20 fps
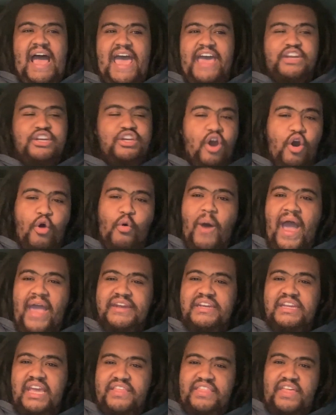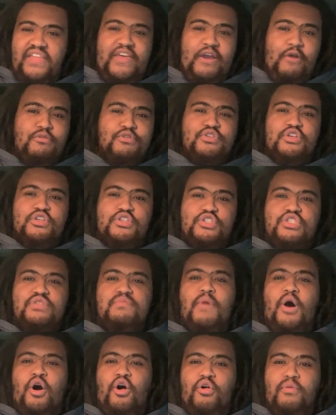had no idea that there was a
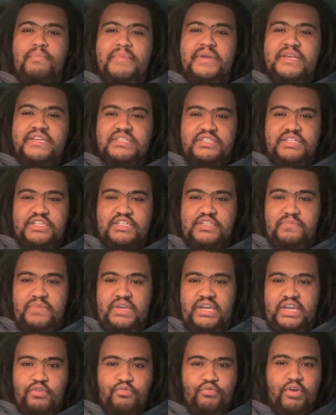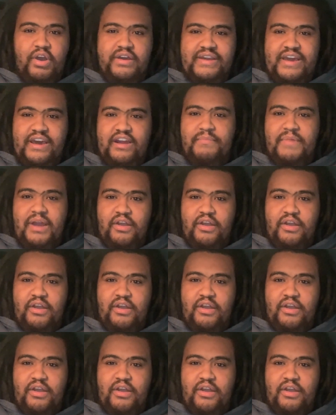small business being run out of my